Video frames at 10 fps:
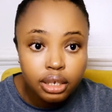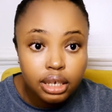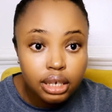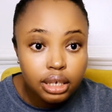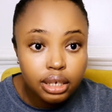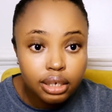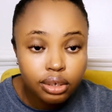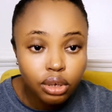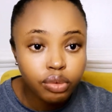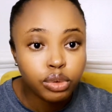The
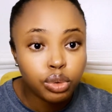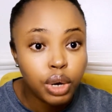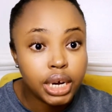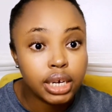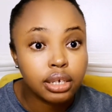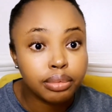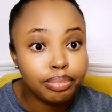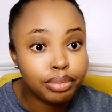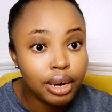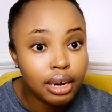software,
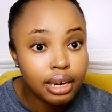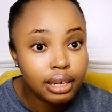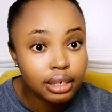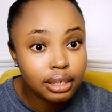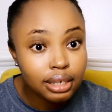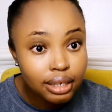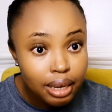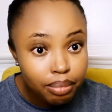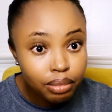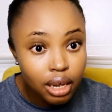uh, the
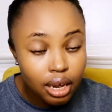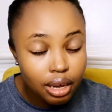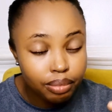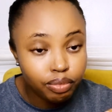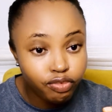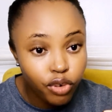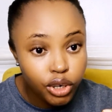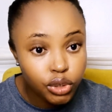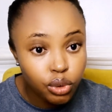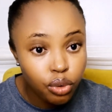same um,
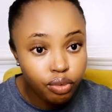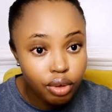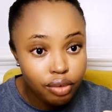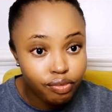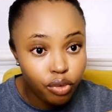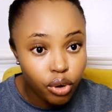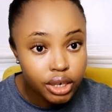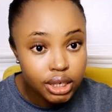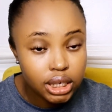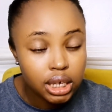voiceover uh,
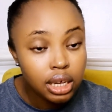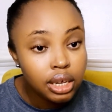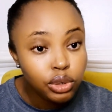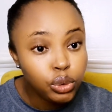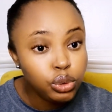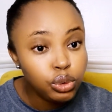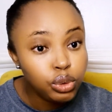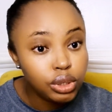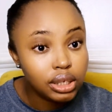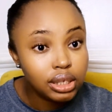voice,
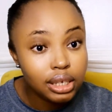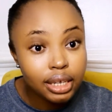use it.